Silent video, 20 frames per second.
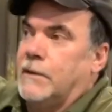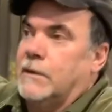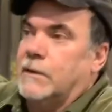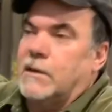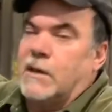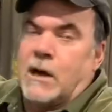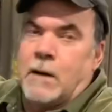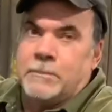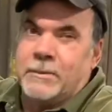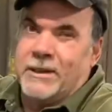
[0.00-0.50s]

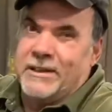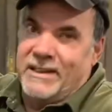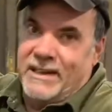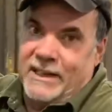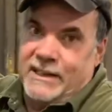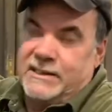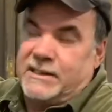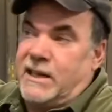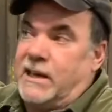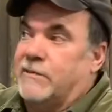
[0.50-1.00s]
couple of
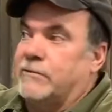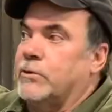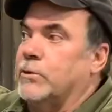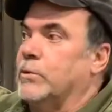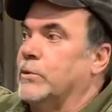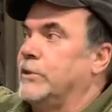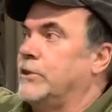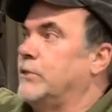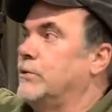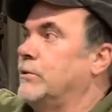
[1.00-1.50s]
days after
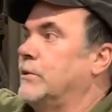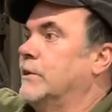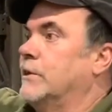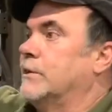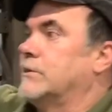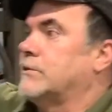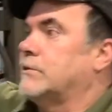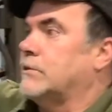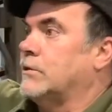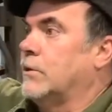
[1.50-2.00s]
we do
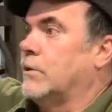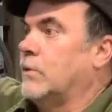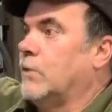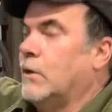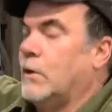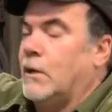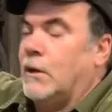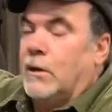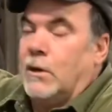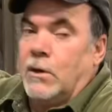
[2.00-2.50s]
this. So
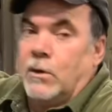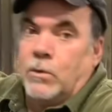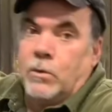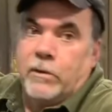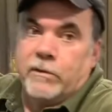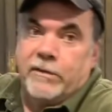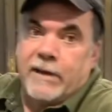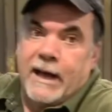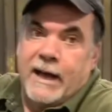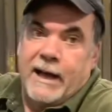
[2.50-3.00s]

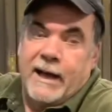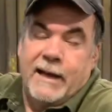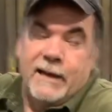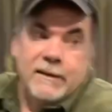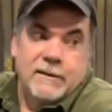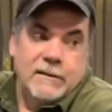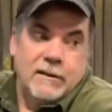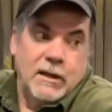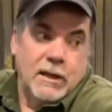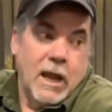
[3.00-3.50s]
we've got
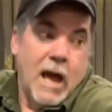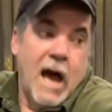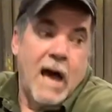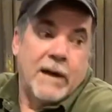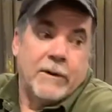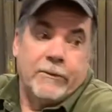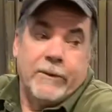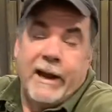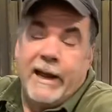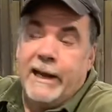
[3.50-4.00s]
a
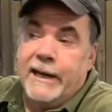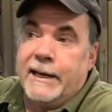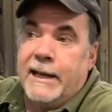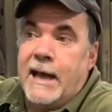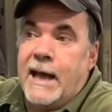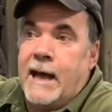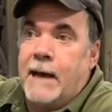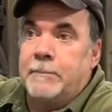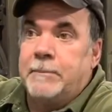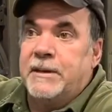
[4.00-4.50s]
lot of rain
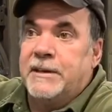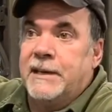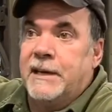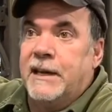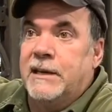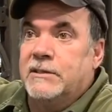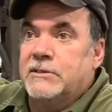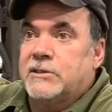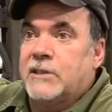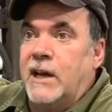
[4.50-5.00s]
happening
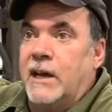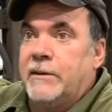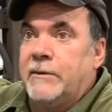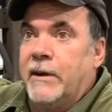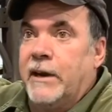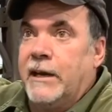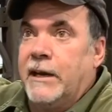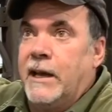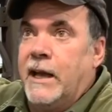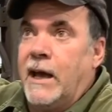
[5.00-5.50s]
outside
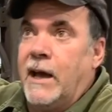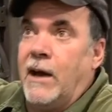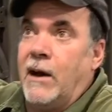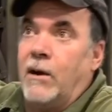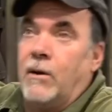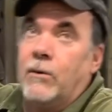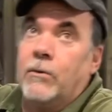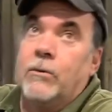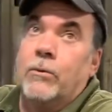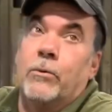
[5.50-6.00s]
right
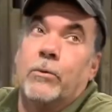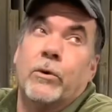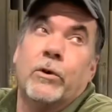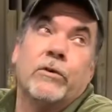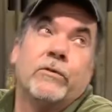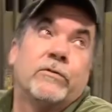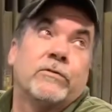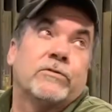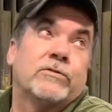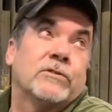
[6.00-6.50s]
now. The
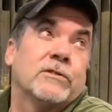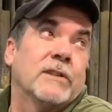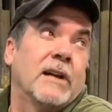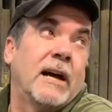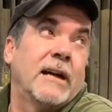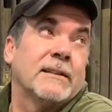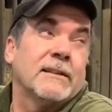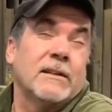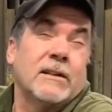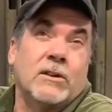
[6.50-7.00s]
roof's
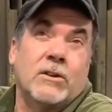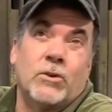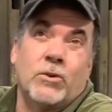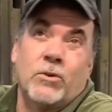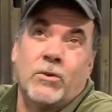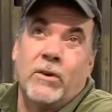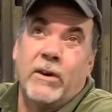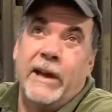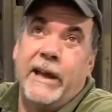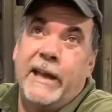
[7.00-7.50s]
not the
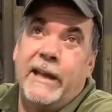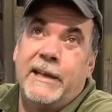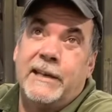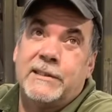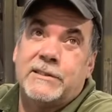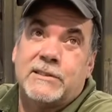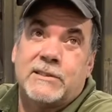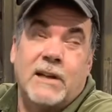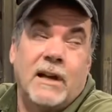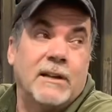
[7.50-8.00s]

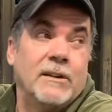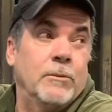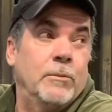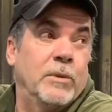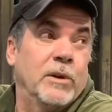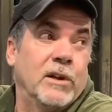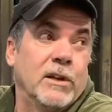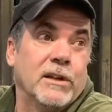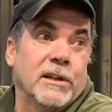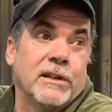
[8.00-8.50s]
greatest on the
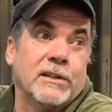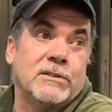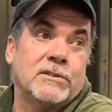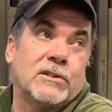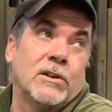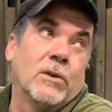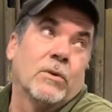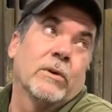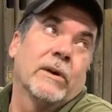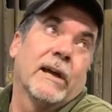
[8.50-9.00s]
building,
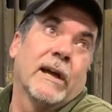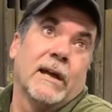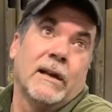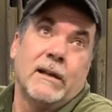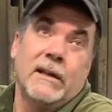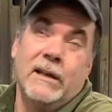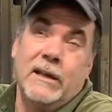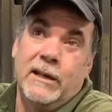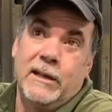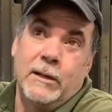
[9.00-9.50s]
so we got a
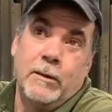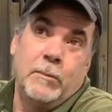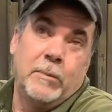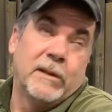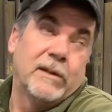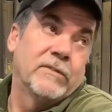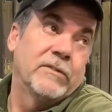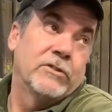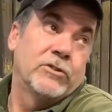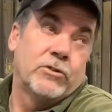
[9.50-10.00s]
little
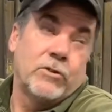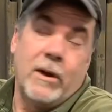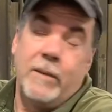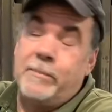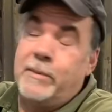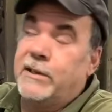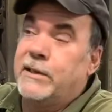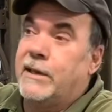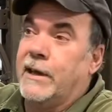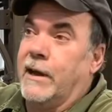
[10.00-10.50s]
bit of a
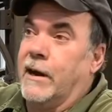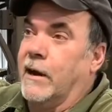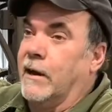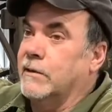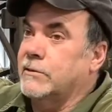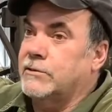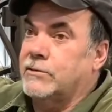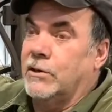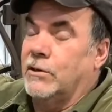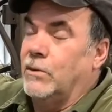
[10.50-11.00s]
drip in
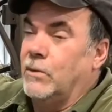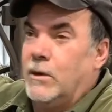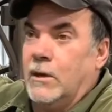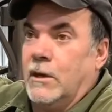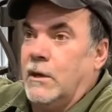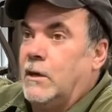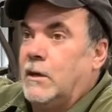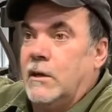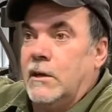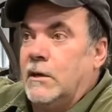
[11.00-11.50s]
there. So
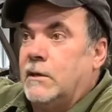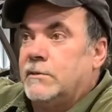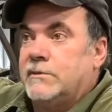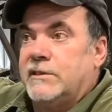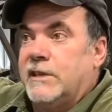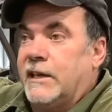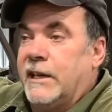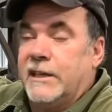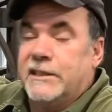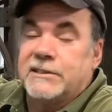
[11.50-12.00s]

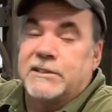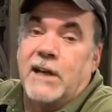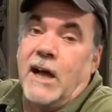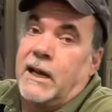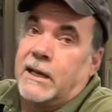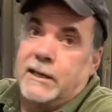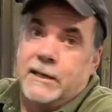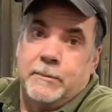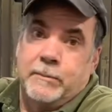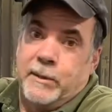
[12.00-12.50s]
today's
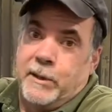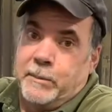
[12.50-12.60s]
not going to be a